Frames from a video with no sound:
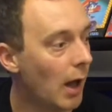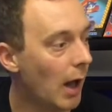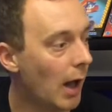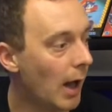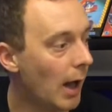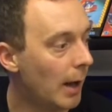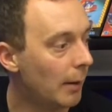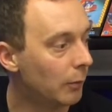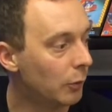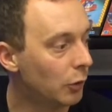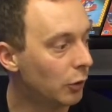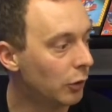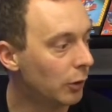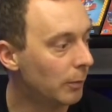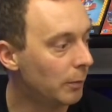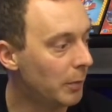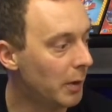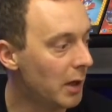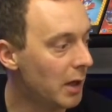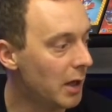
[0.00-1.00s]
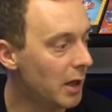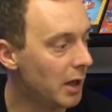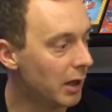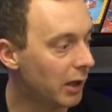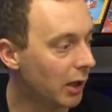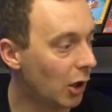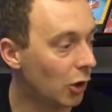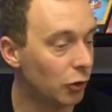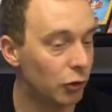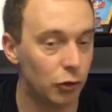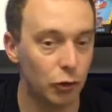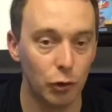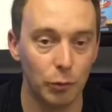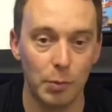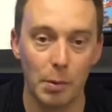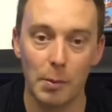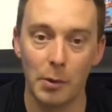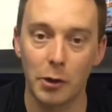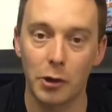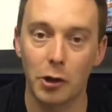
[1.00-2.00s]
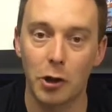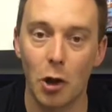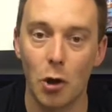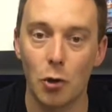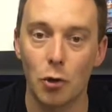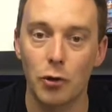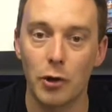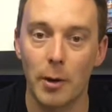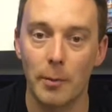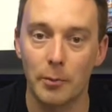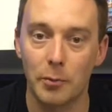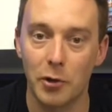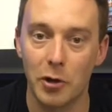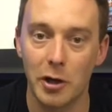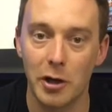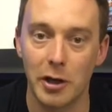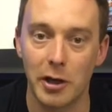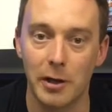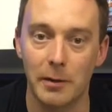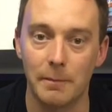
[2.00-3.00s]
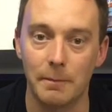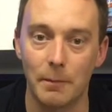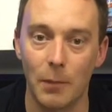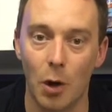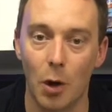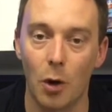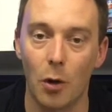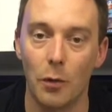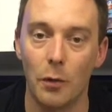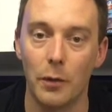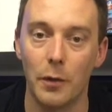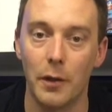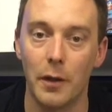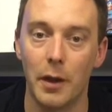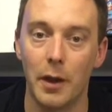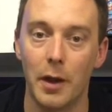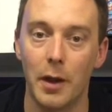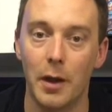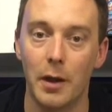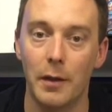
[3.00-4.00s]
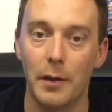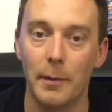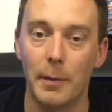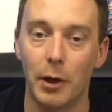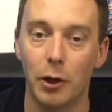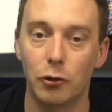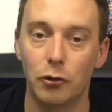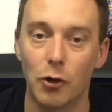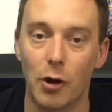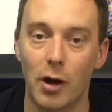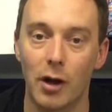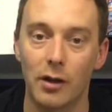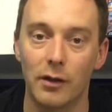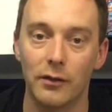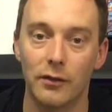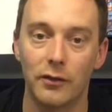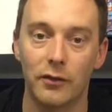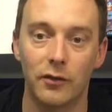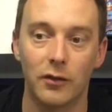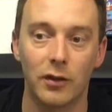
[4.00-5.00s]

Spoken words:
I'm going to pick Super Monaco Grand Prix on the Mega Drive.